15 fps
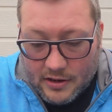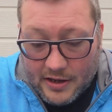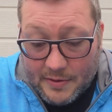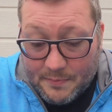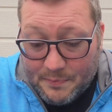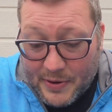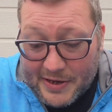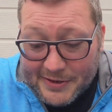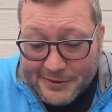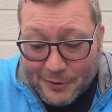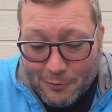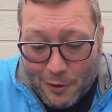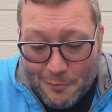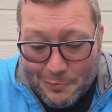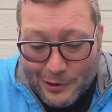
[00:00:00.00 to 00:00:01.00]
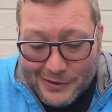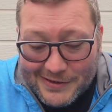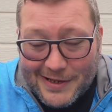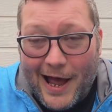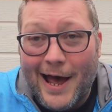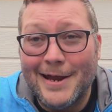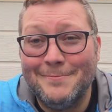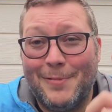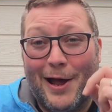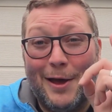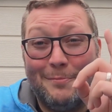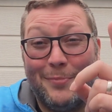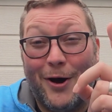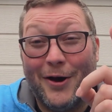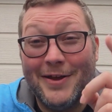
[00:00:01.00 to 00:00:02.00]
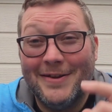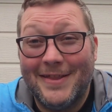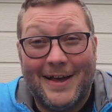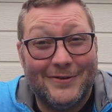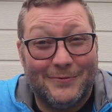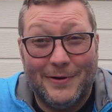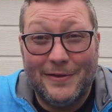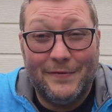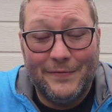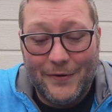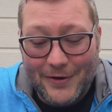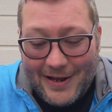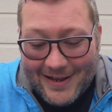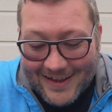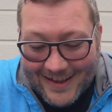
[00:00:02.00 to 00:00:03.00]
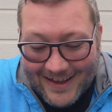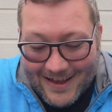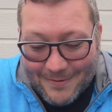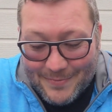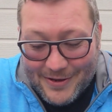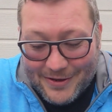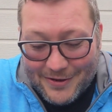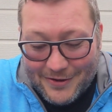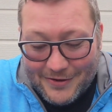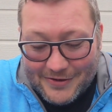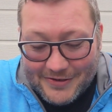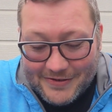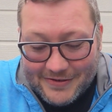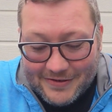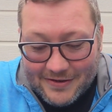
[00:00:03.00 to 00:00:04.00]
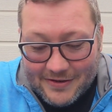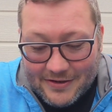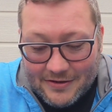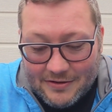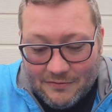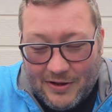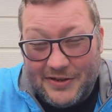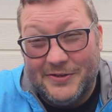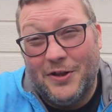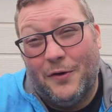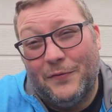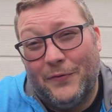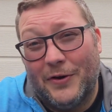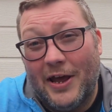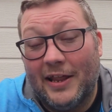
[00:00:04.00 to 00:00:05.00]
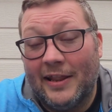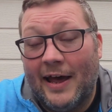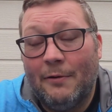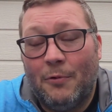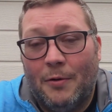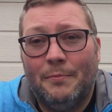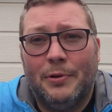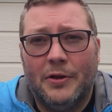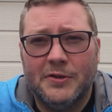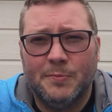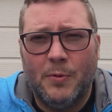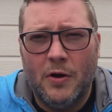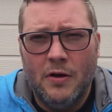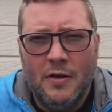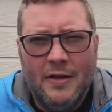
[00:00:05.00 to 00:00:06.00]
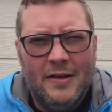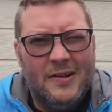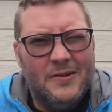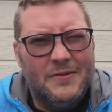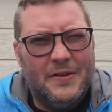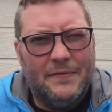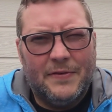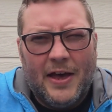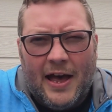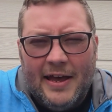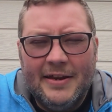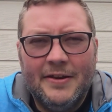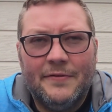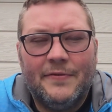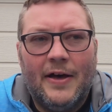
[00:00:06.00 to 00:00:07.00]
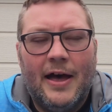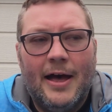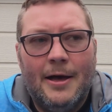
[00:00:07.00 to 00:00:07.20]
It beats the OnePlus 9 by a point. That's really funny because, well, it's not funny. I like OnePlus, but they've kind of